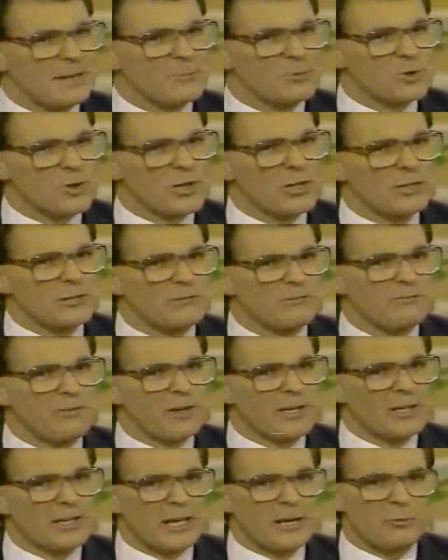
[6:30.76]
and I'm trying to
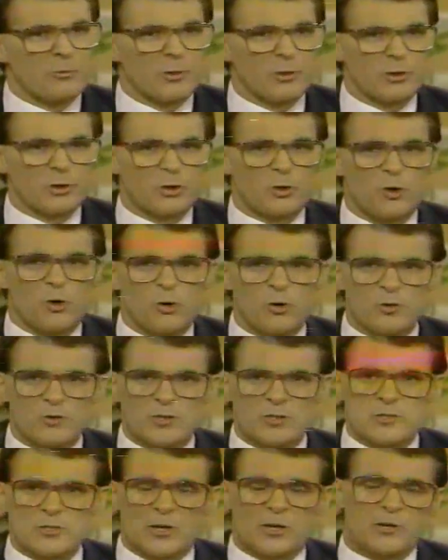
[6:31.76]
find out what the
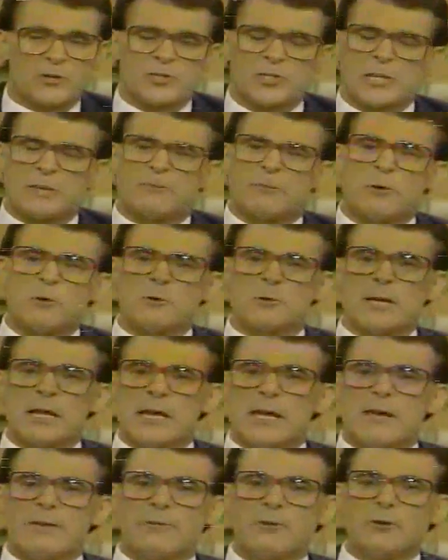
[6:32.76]
causes are. You see, if
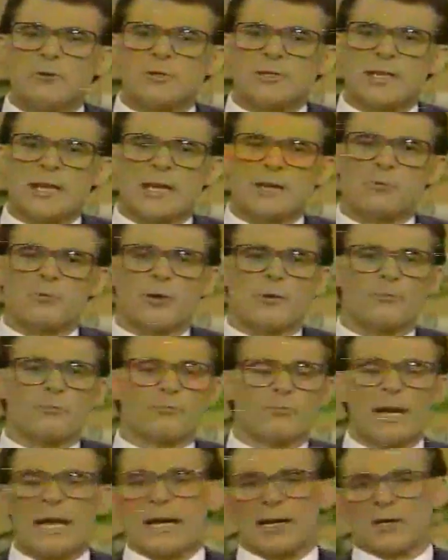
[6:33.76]
you say, well,
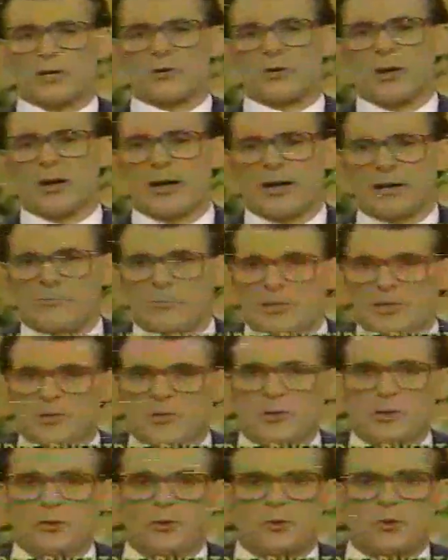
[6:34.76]
black crime is
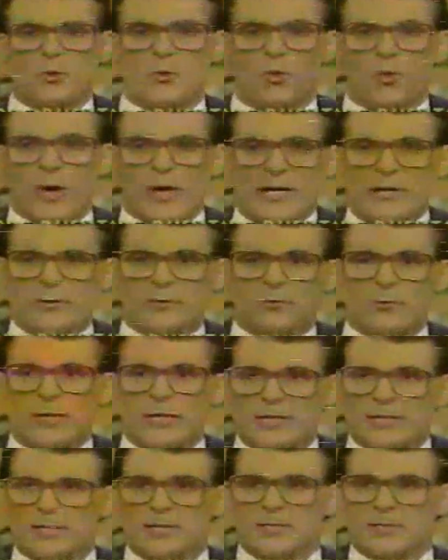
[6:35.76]
due to white
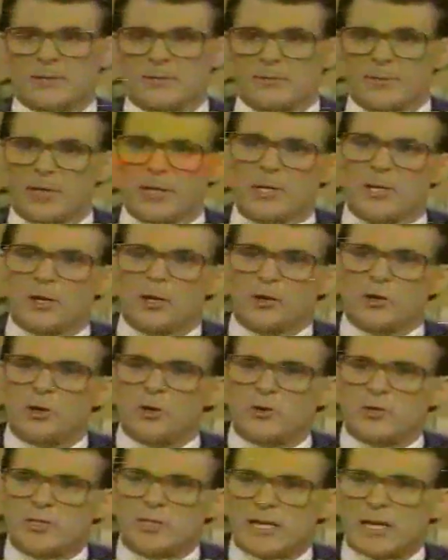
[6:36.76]
racism,
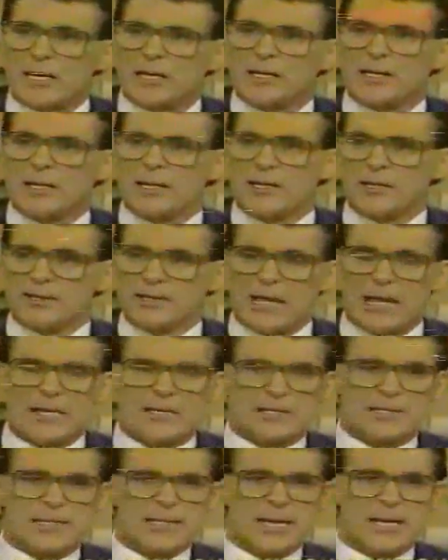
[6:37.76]
you're saying
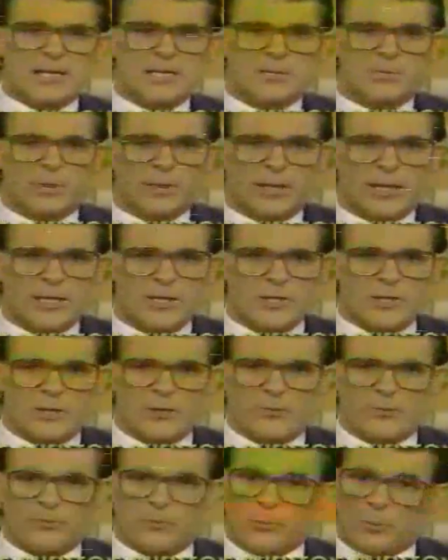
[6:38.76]
that's the
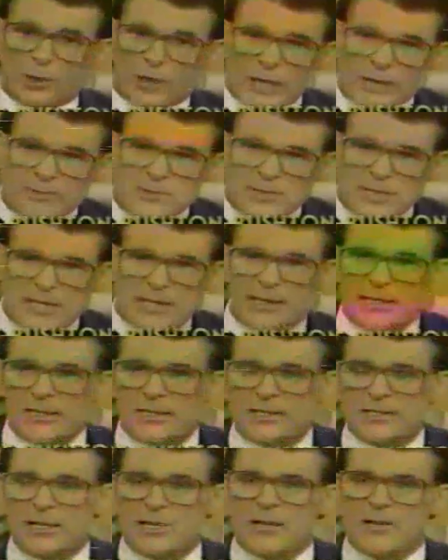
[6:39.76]
explanation. And what I'm saying
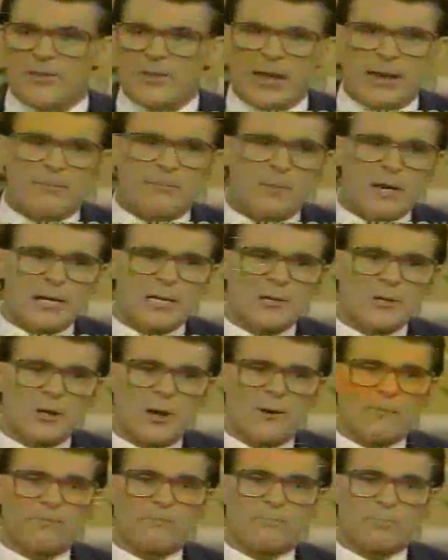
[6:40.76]
is that might
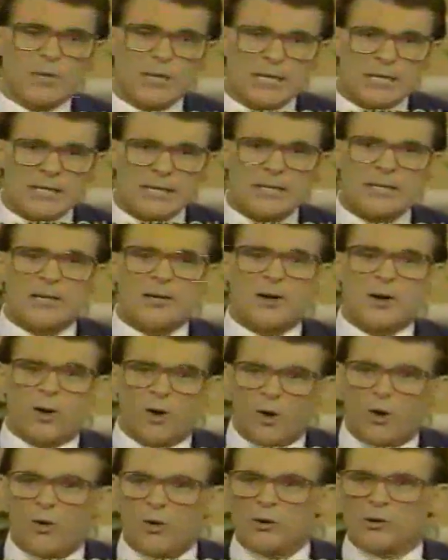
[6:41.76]
not be
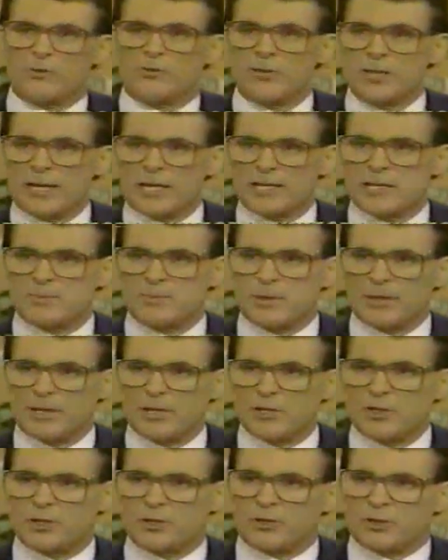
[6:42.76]
all of the
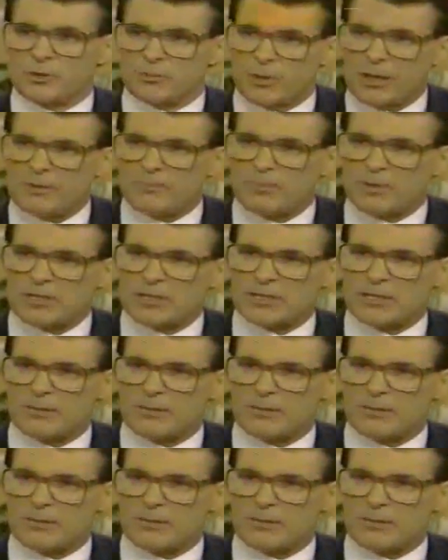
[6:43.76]
explanation. There might be